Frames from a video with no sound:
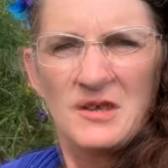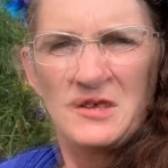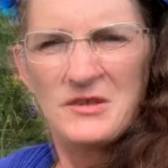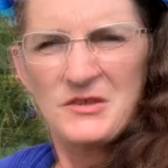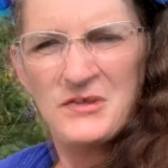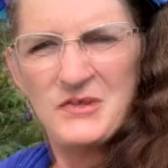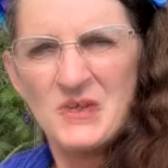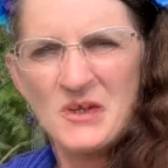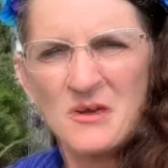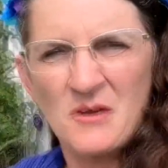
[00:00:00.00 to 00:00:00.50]

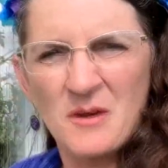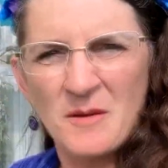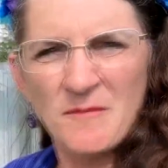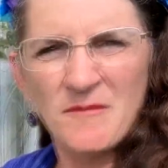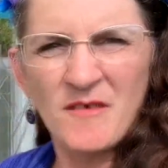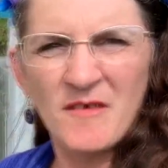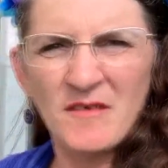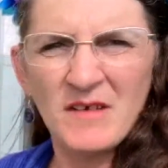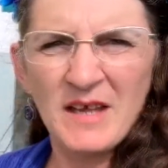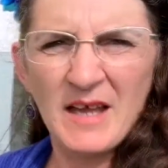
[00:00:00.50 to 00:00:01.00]
So I'm
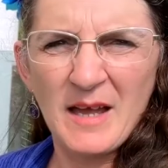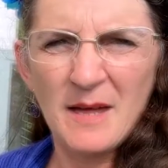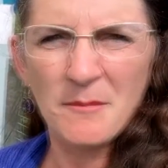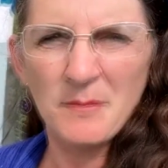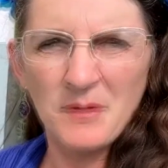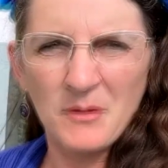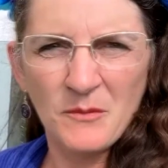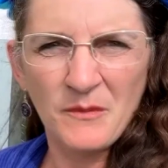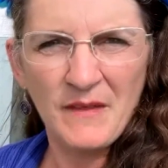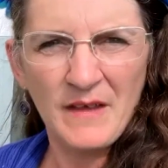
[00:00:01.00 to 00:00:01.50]
very
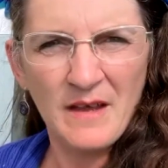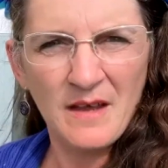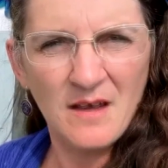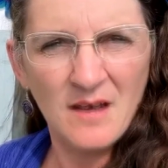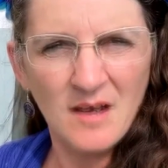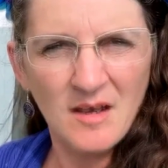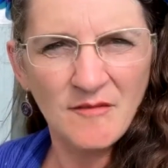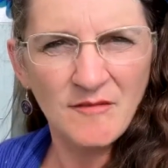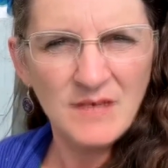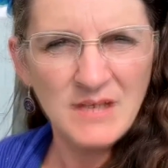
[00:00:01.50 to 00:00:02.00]
happy with that
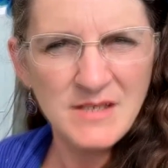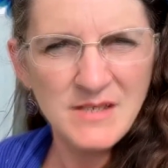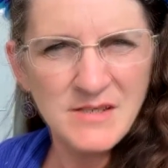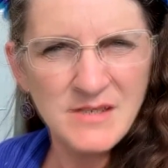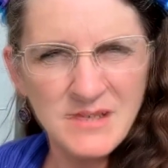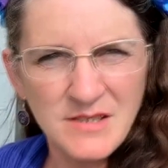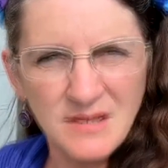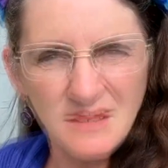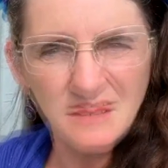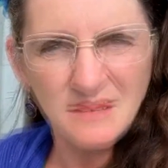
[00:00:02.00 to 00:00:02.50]

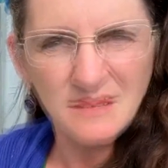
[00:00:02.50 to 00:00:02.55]
harvest.